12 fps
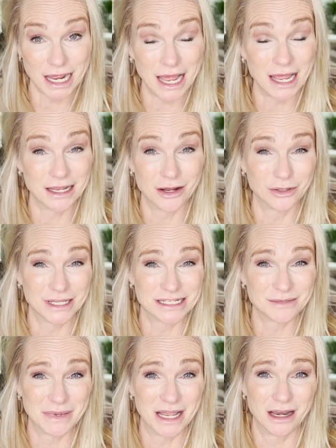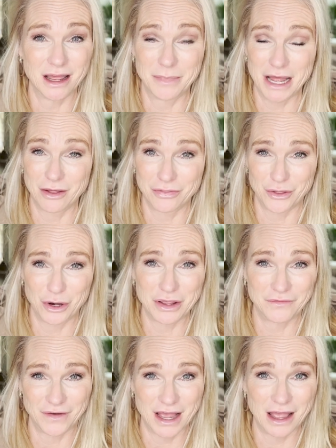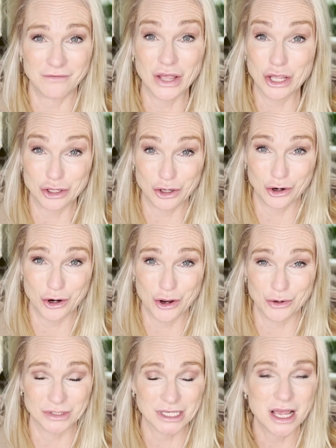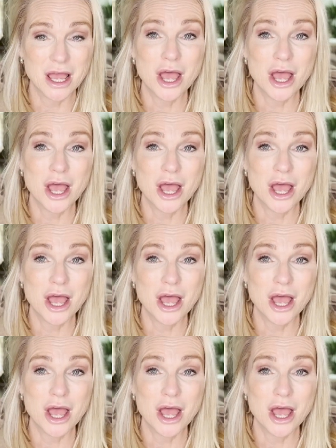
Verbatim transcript: I only spent about 35 euros.